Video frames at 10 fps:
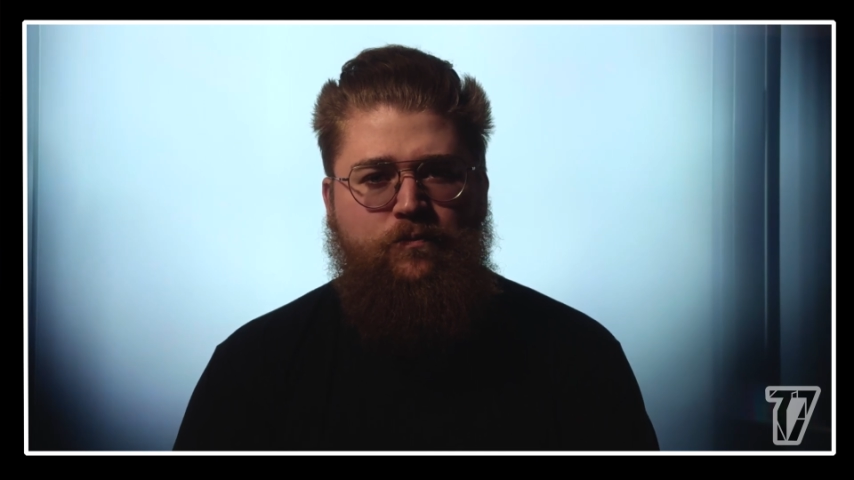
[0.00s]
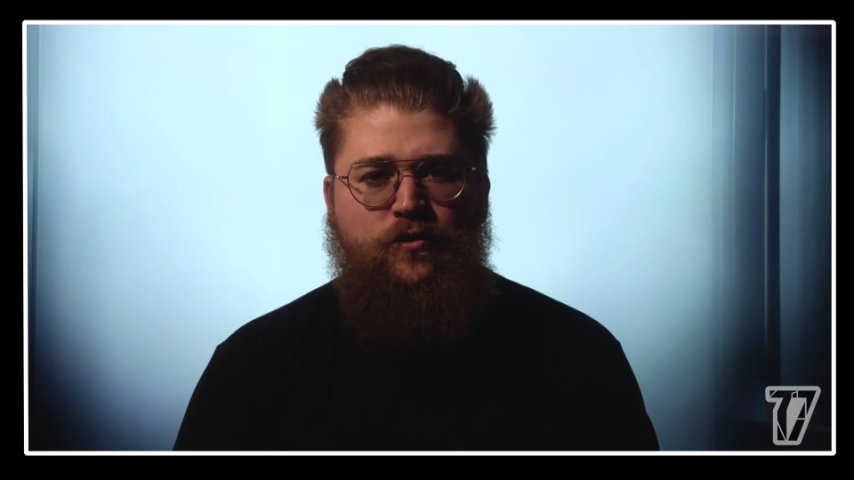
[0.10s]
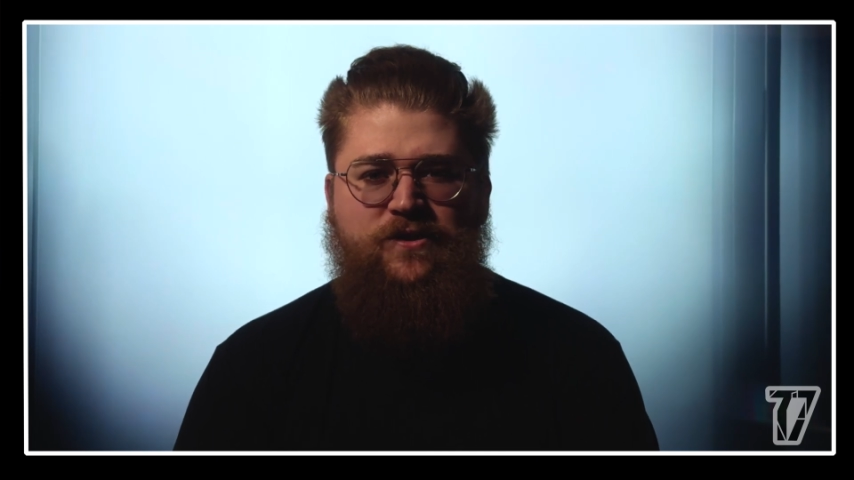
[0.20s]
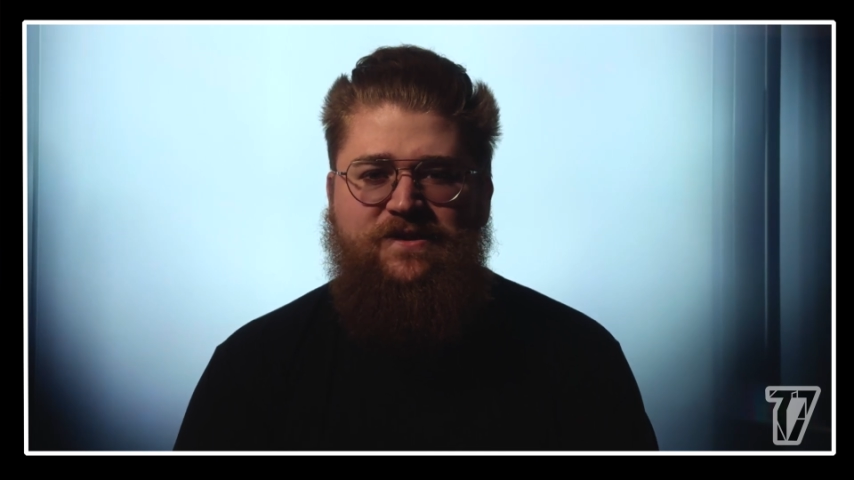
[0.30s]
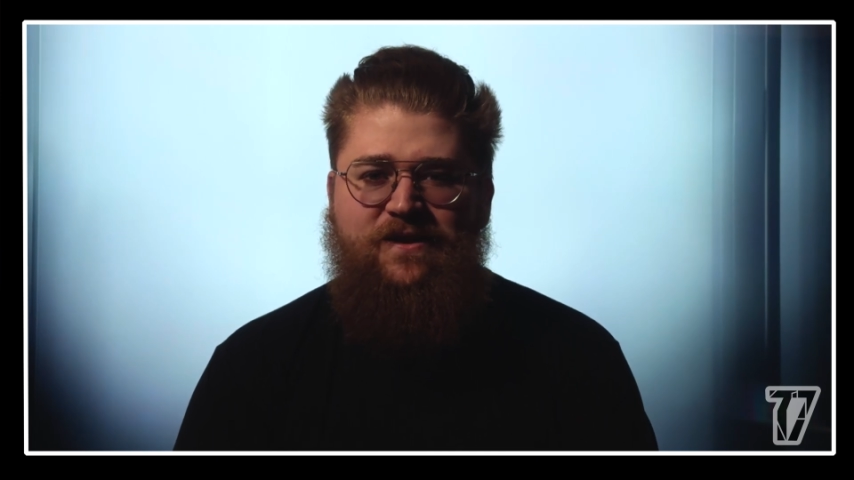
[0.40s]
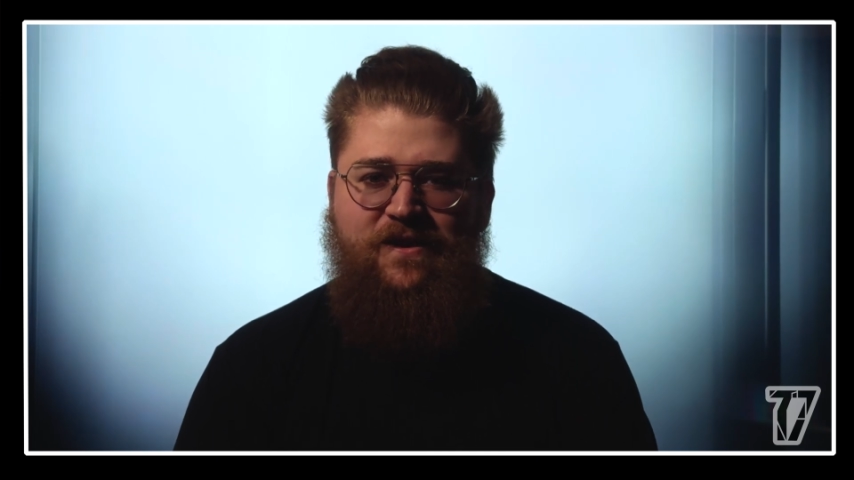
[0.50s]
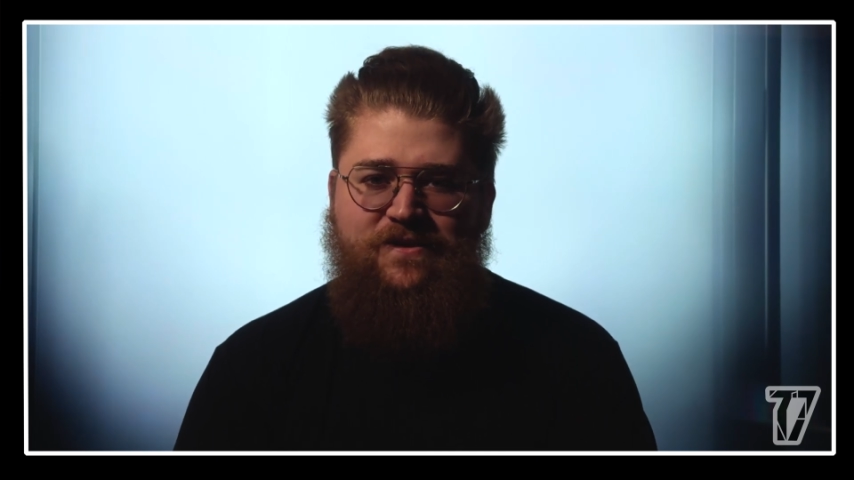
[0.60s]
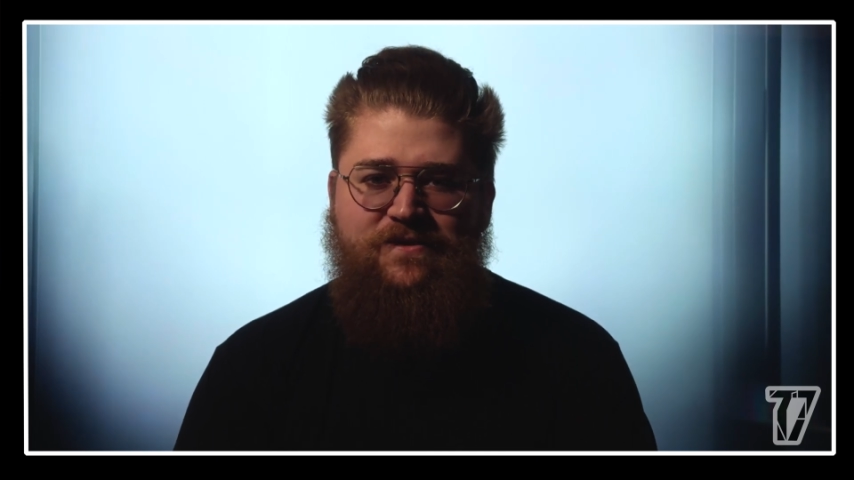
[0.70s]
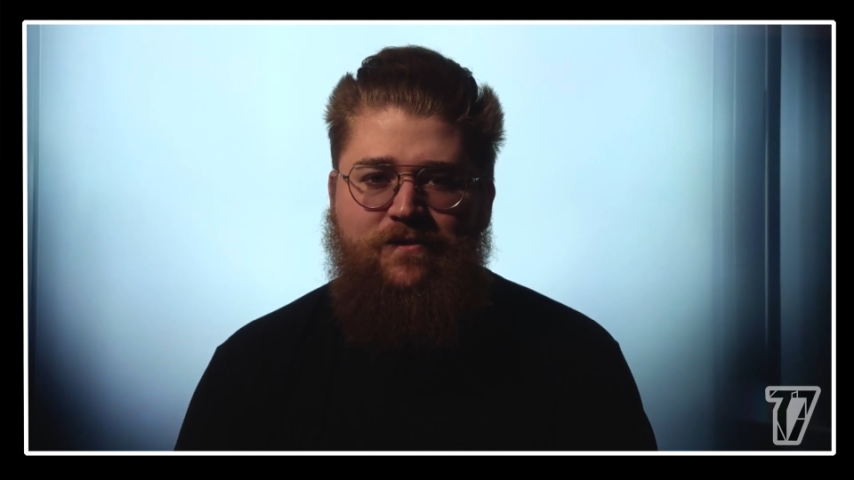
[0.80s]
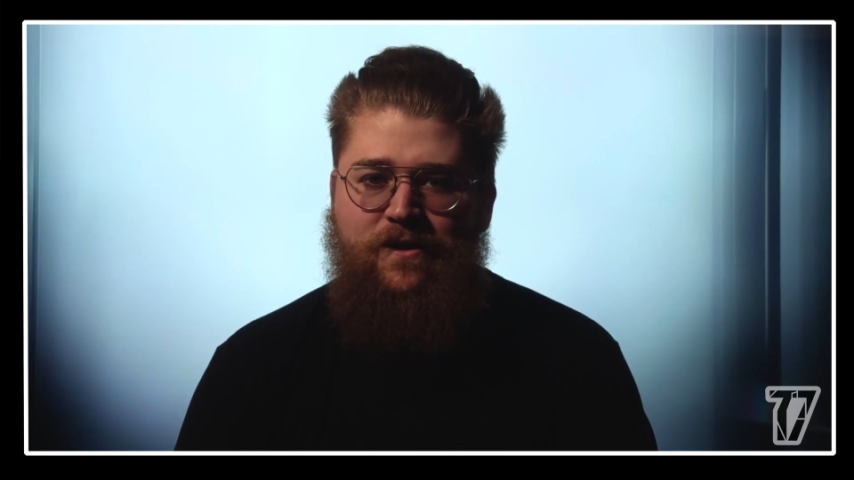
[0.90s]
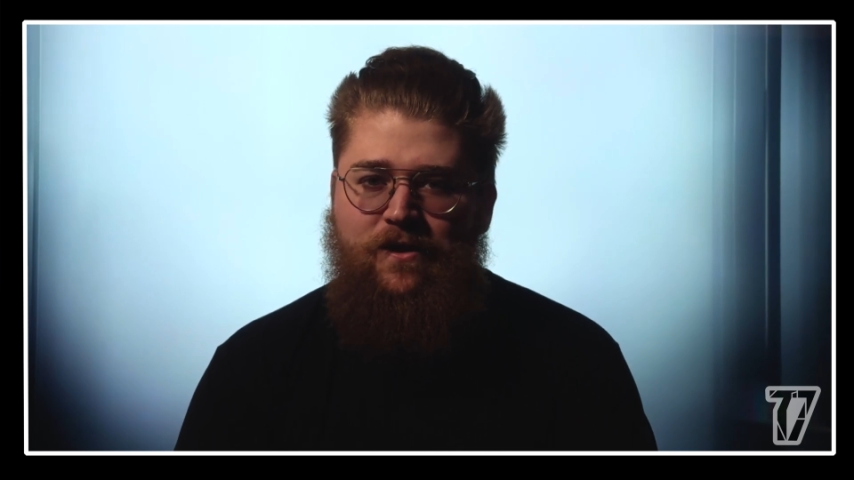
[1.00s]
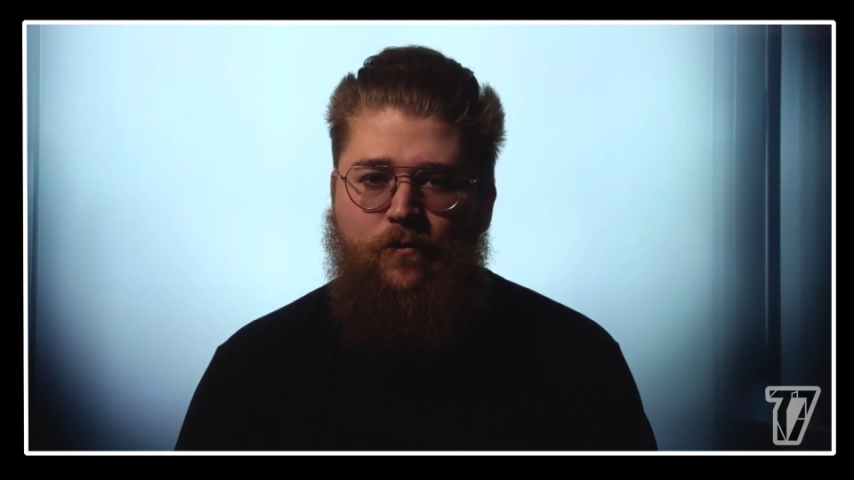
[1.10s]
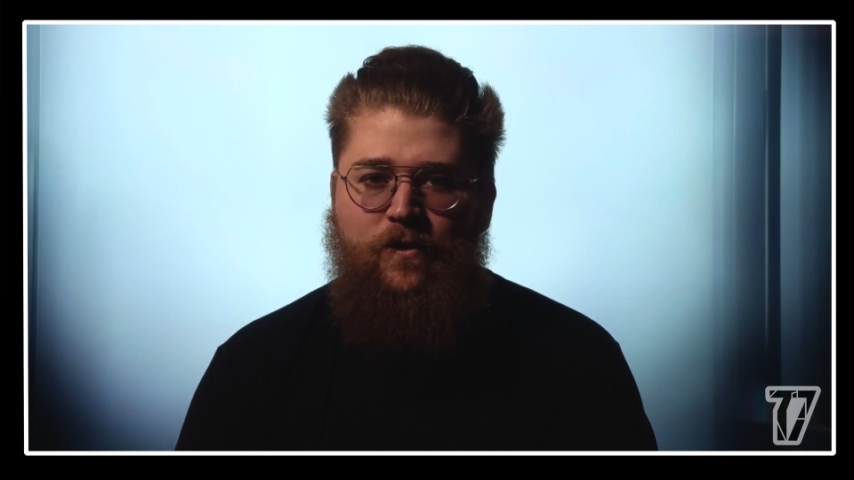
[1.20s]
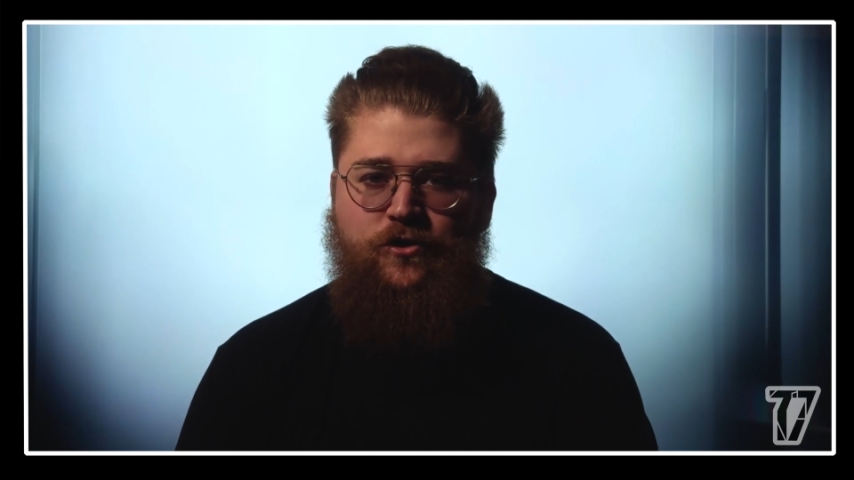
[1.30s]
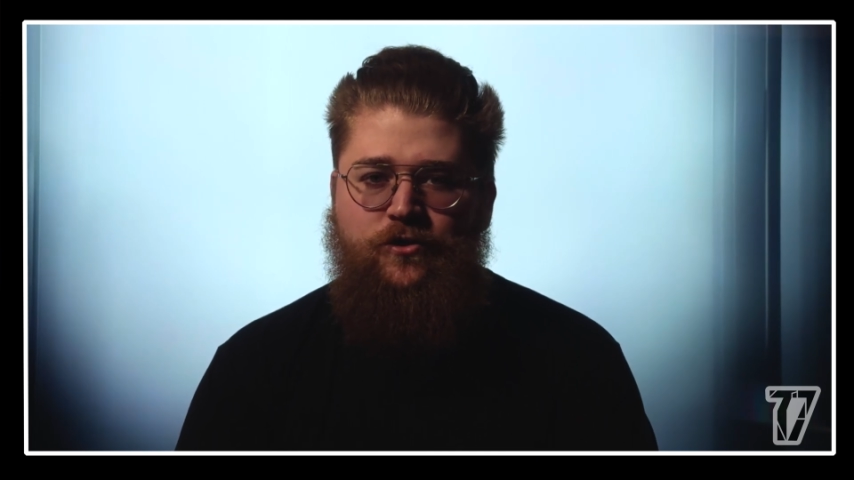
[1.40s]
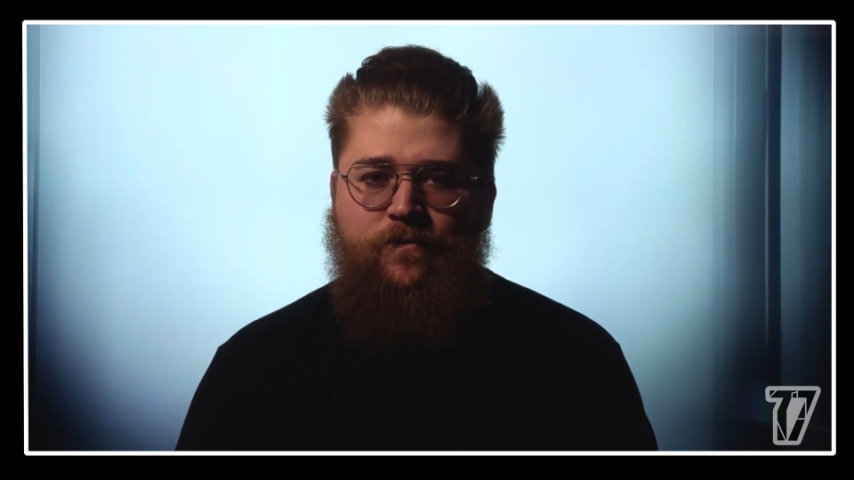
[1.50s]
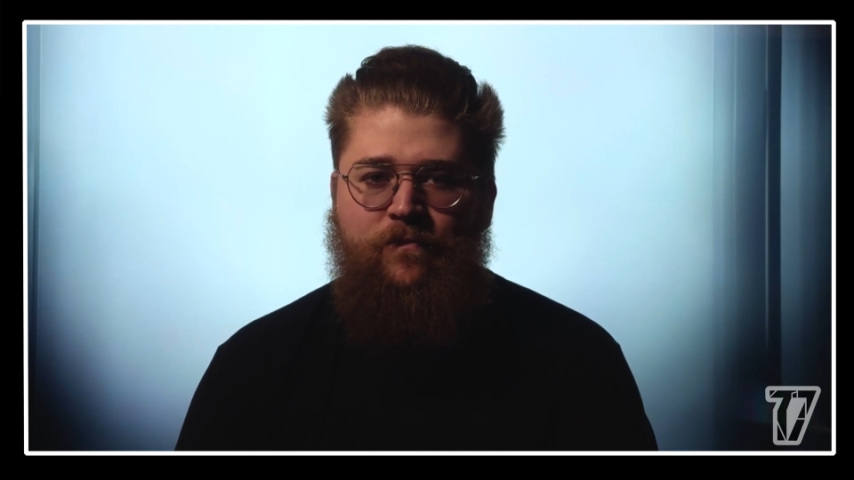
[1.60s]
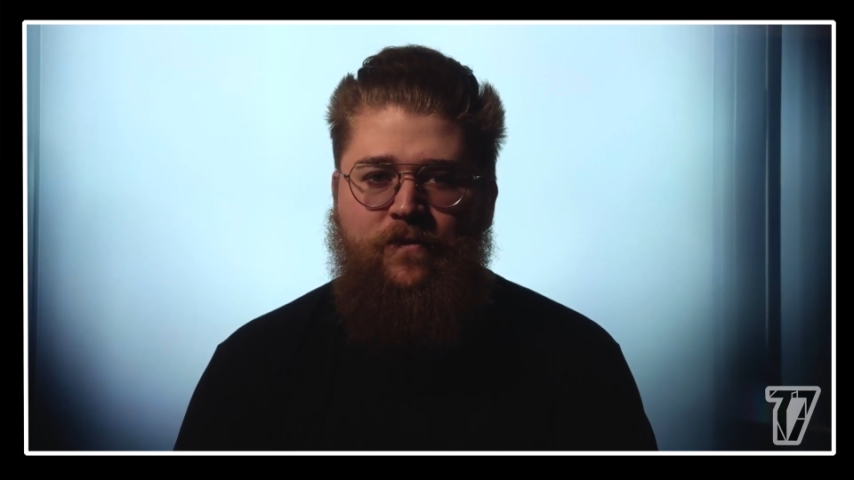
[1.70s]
precise language,